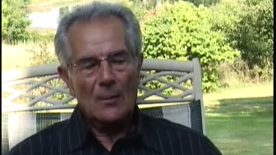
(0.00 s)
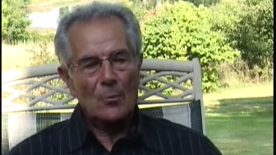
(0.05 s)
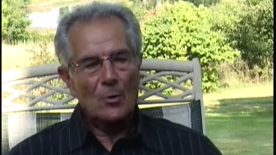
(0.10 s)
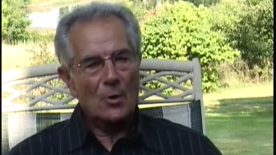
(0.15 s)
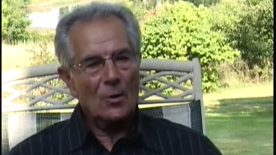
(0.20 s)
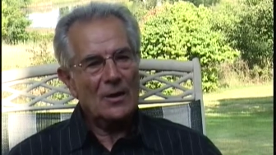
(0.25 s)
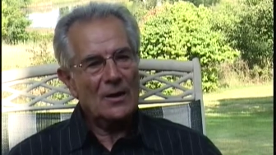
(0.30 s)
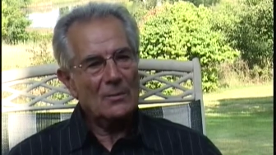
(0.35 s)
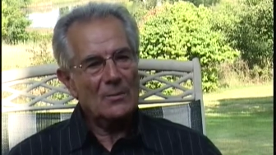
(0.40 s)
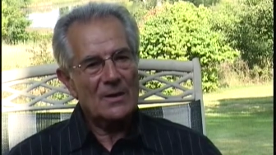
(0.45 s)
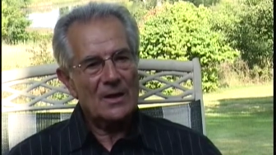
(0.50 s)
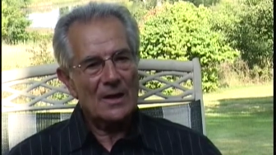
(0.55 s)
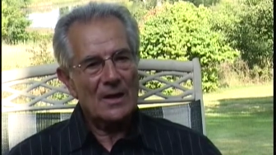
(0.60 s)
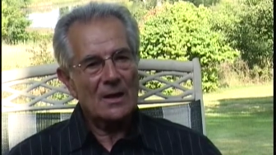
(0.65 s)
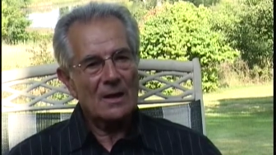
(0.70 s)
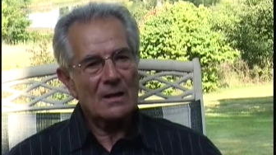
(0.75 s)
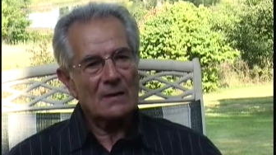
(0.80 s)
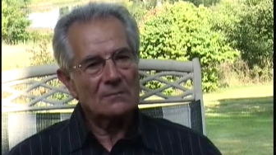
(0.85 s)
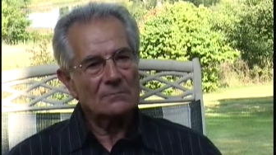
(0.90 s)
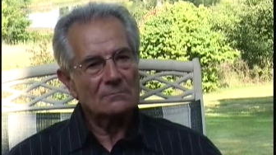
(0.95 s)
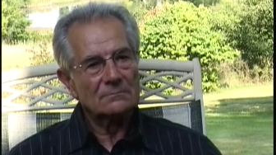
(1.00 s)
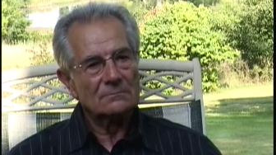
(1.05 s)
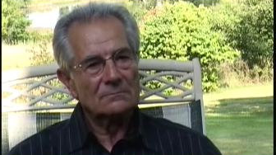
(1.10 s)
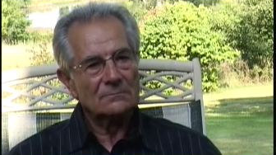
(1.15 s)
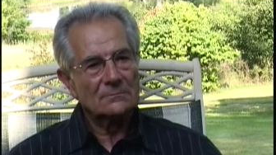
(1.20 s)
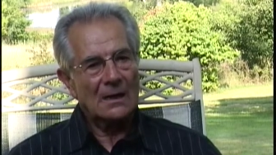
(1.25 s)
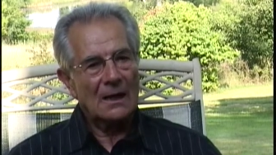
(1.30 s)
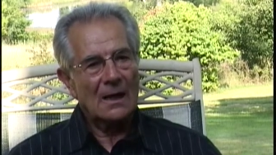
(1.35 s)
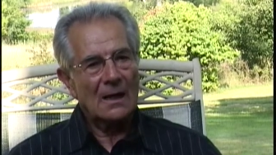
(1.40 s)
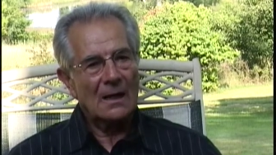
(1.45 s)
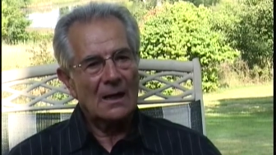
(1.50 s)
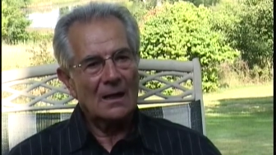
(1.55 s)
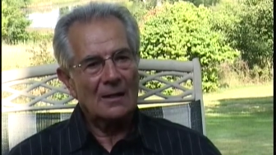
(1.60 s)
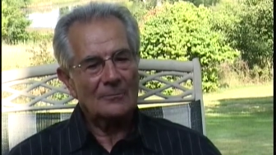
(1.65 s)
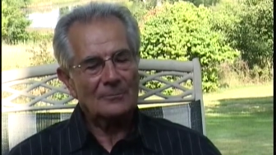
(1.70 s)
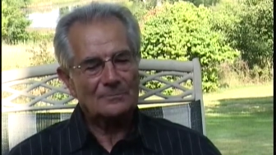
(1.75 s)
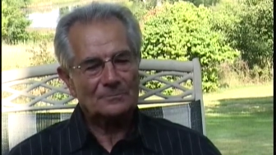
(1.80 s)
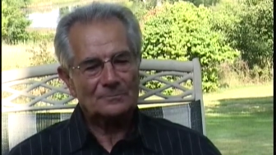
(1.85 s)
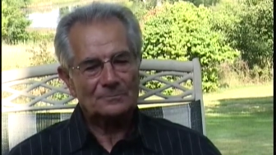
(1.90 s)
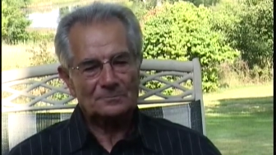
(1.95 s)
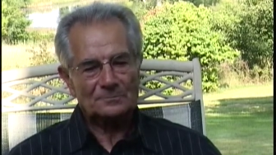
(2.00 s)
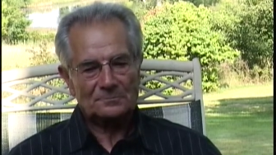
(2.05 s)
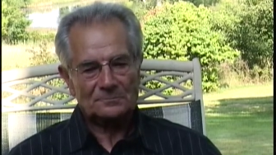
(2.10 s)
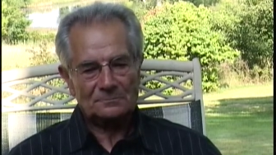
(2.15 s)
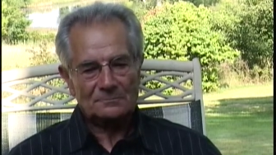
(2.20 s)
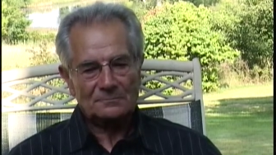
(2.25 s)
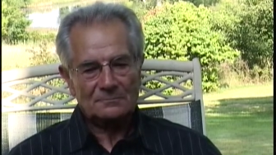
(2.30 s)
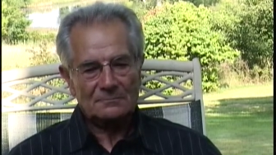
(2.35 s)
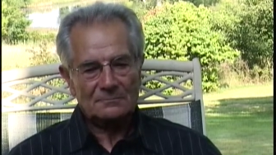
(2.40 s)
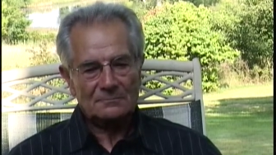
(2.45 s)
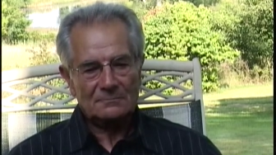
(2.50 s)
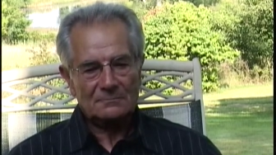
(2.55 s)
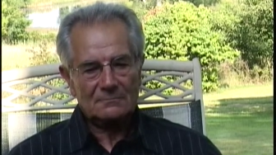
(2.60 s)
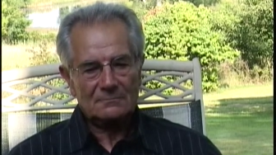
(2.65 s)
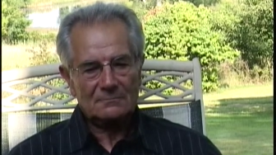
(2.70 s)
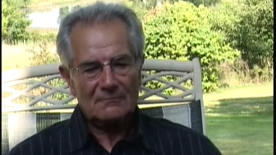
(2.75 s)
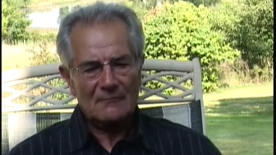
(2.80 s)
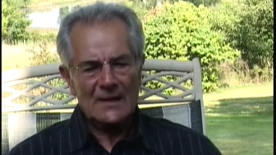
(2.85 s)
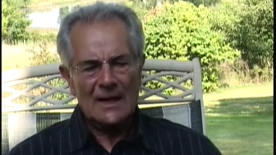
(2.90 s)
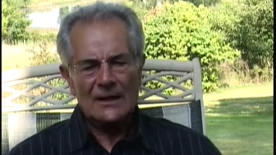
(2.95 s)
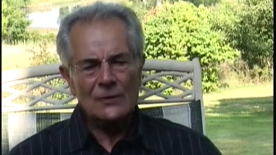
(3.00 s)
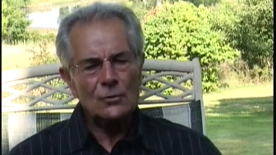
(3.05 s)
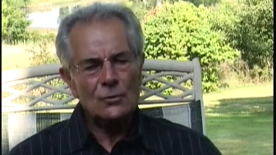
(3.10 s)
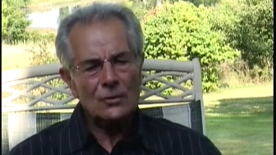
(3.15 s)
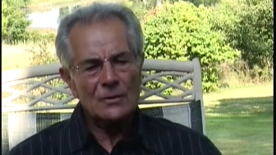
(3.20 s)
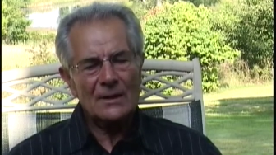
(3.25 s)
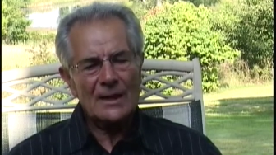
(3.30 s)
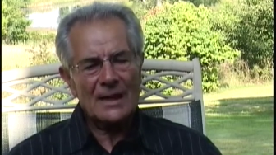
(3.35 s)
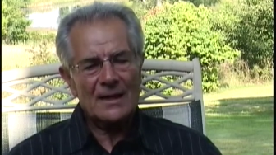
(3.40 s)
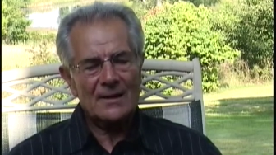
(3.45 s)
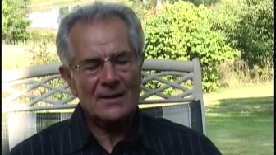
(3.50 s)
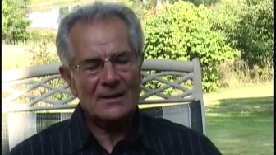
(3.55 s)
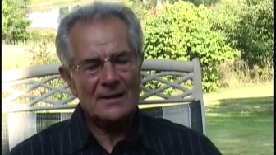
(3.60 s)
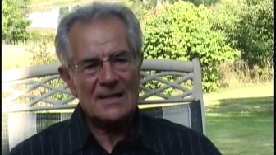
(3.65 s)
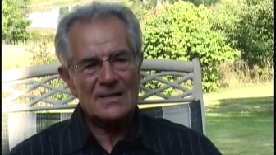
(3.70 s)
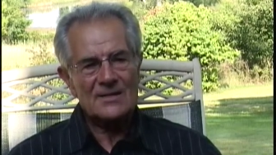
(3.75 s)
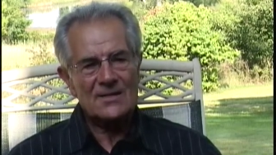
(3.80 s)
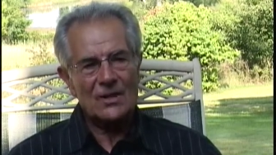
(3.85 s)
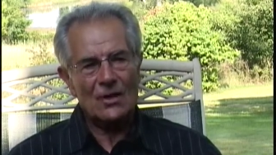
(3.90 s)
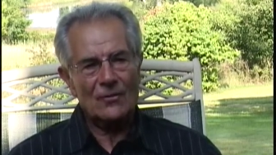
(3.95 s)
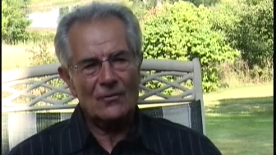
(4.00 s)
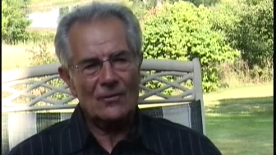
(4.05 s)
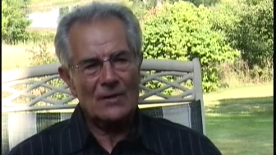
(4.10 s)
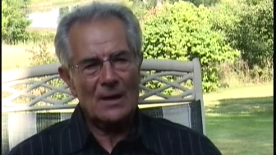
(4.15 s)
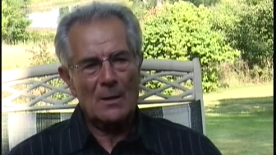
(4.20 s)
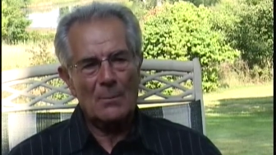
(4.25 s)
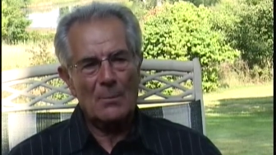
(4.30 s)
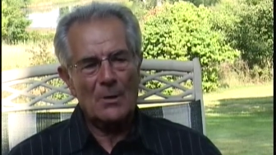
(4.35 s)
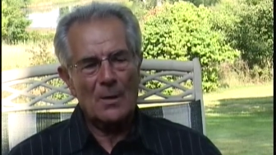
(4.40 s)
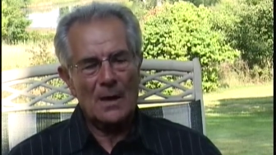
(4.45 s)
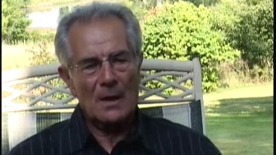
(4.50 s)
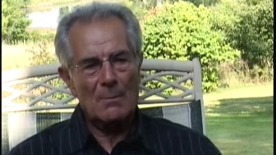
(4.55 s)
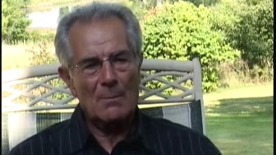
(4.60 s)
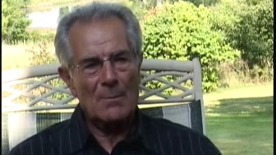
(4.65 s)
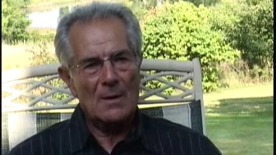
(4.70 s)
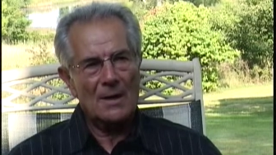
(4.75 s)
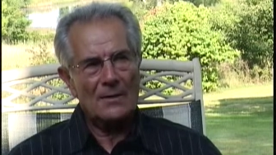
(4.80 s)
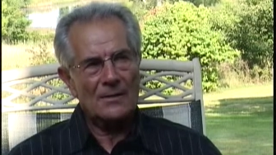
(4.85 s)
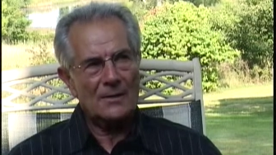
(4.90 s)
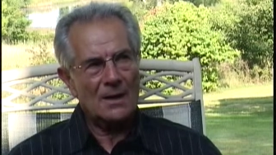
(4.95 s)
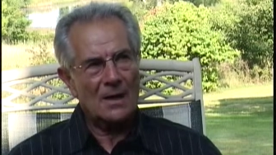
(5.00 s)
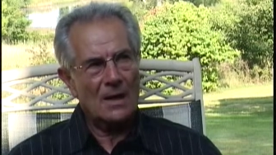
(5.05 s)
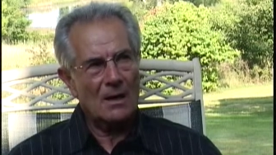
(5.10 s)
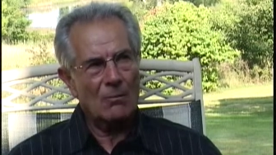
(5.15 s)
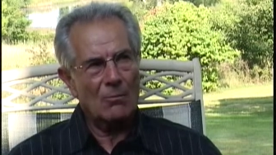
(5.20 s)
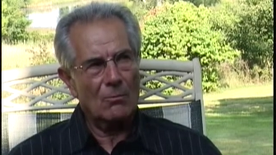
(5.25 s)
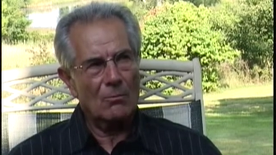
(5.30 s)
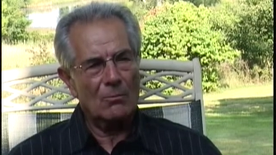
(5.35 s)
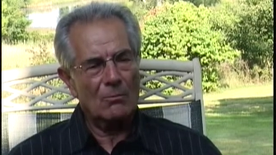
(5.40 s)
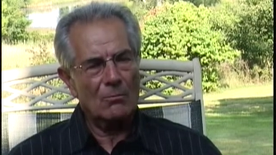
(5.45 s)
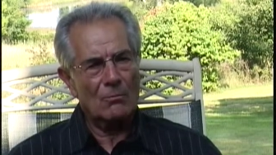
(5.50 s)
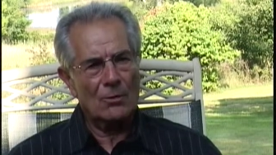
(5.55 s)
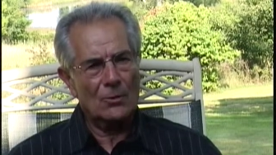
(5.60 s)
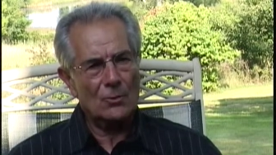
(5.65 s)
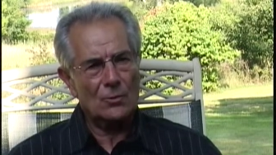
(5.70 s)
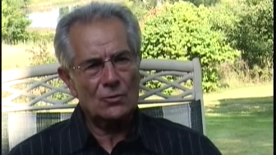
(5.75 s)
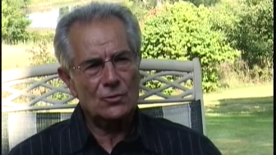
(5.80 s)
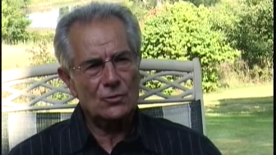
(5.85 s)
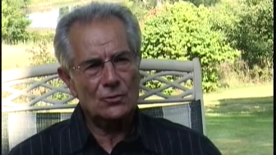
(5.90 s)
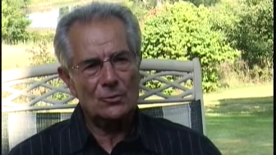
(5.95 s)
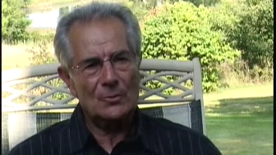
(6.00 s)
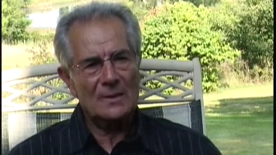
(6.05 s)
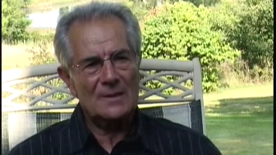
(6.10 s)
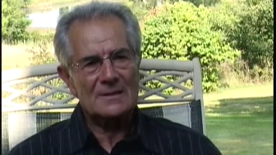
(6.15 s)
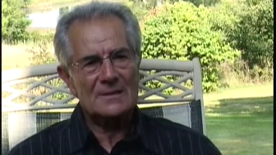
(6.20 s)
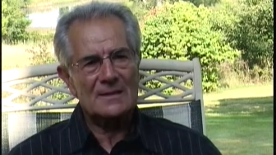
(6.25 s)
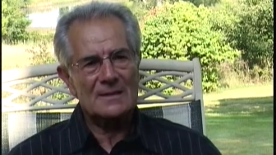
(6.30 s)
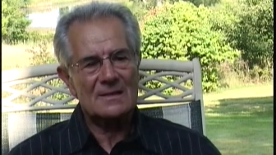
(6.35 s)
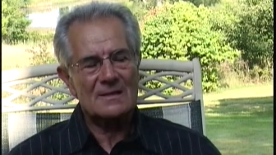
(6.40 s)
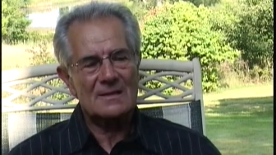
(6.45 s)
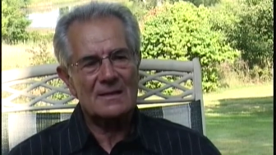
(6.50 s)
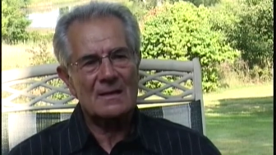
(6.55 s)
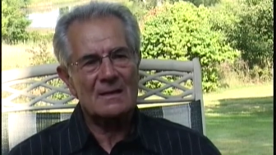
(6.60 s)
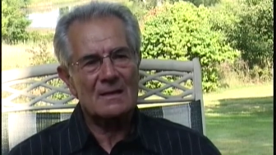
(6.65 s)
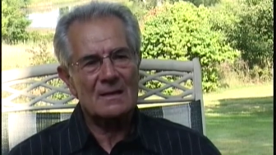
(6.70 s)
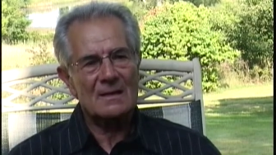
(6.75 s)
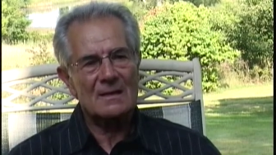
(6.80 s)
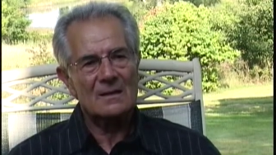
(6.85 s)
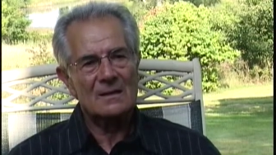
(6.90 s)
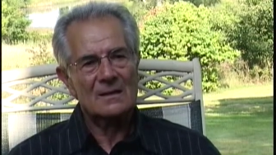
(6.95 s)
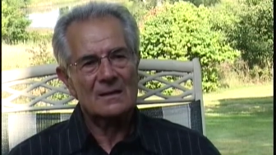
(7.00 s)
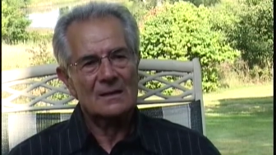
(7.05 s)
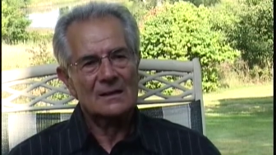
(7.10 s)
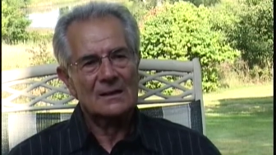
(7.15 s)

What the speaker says: brought him there, and together they stay over there about a month, 1 or 2 months they stay there.